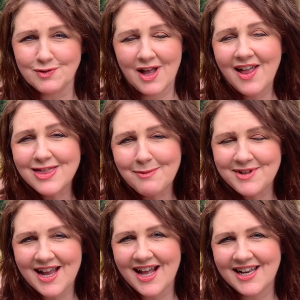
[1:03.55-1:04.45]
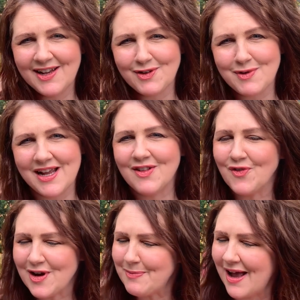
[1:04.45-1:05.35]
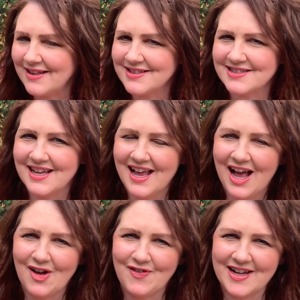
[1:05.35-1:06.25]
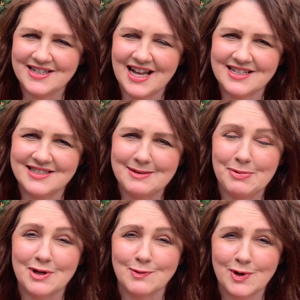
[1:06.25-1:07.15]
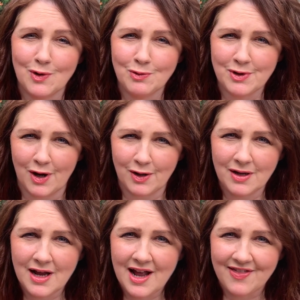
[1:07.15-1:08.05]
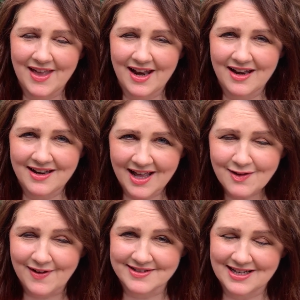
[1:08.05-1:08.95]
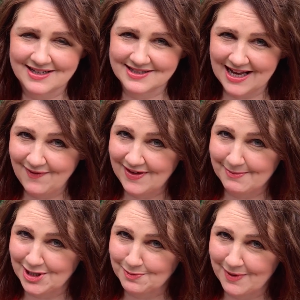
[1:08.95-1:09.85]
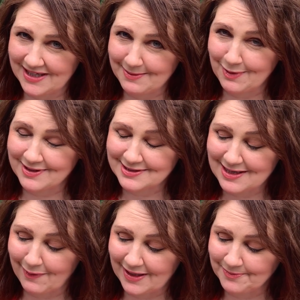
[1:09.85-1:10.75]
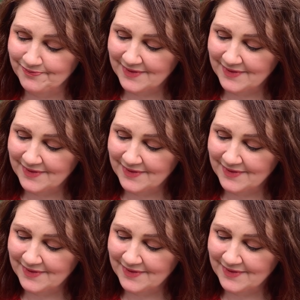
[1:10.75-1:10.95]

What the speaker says: She will hunt them down everywhere. Free patterns are fantastic because we all know that none of us are saving much money by sewing.